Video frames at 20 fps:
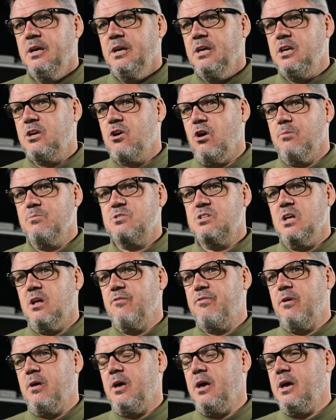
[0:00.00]
He got
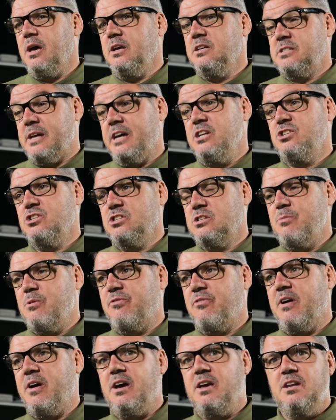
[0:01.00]
himself his agent, to be
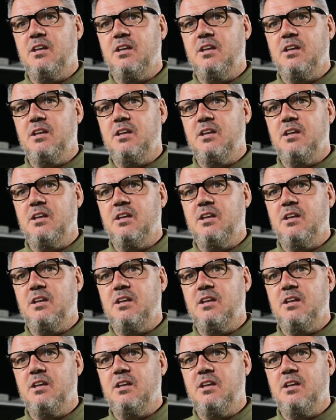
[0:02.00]
fair,